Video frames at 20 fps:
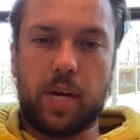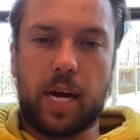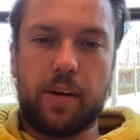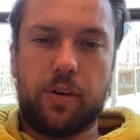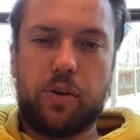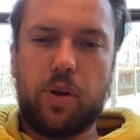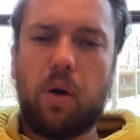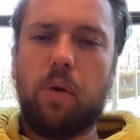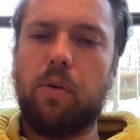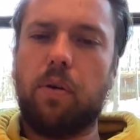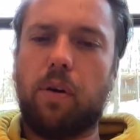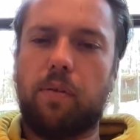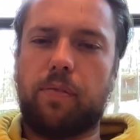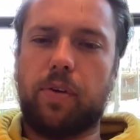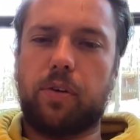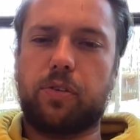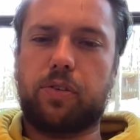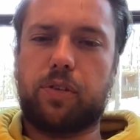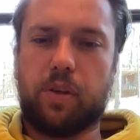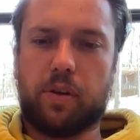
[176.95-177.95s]
I don't know if
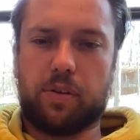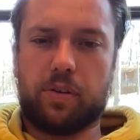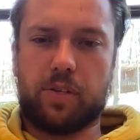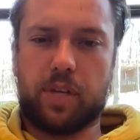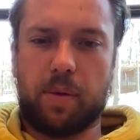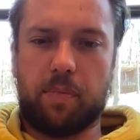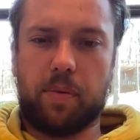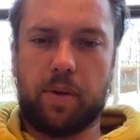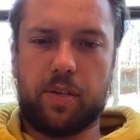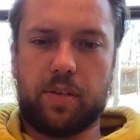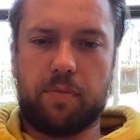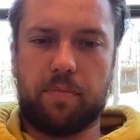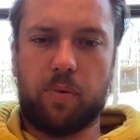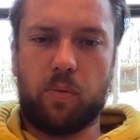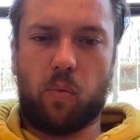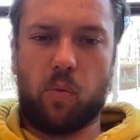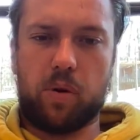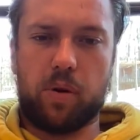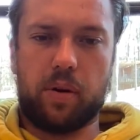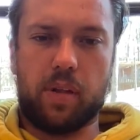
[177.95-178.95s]
they're still assemblies. I've
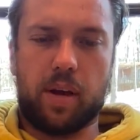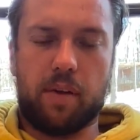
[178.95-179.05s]
been wondering